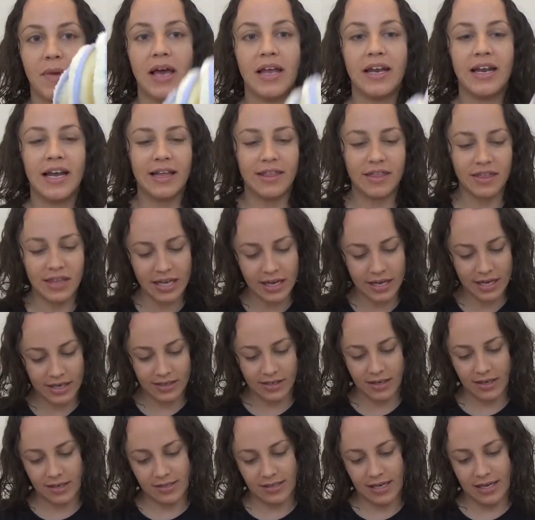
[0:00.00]
And I think it
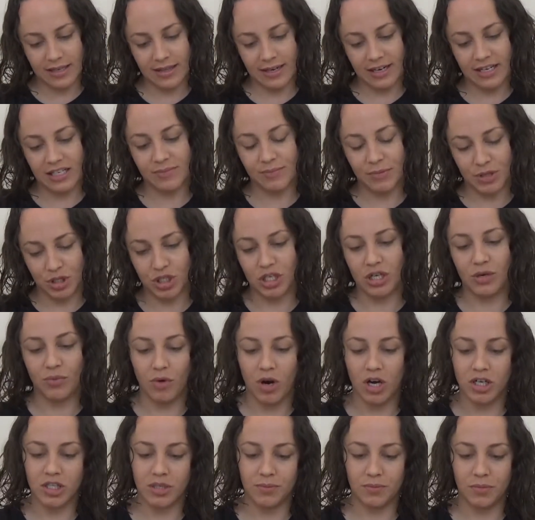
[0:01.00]
does say that it's machine
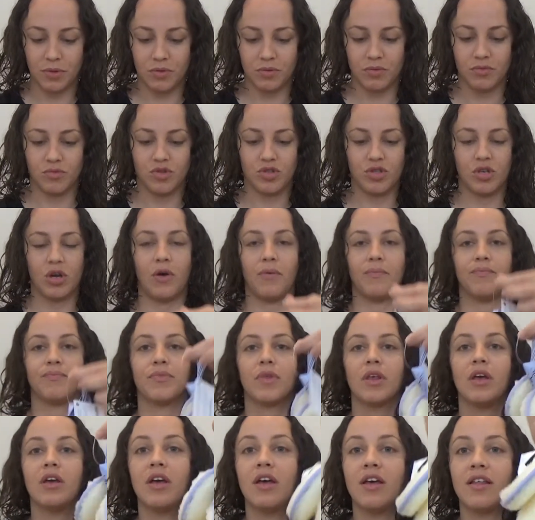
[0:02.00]
washable, so
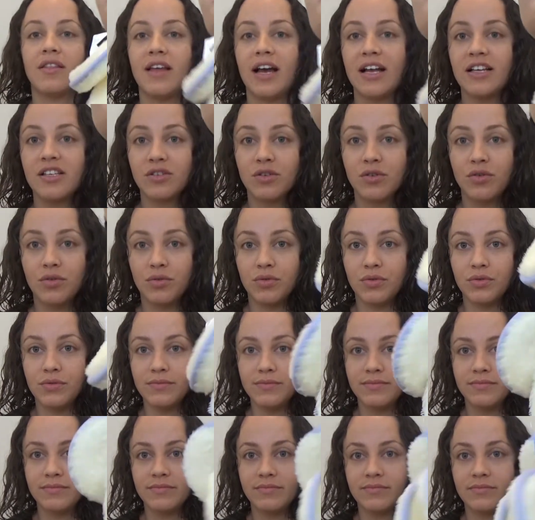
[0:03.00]
that's cool.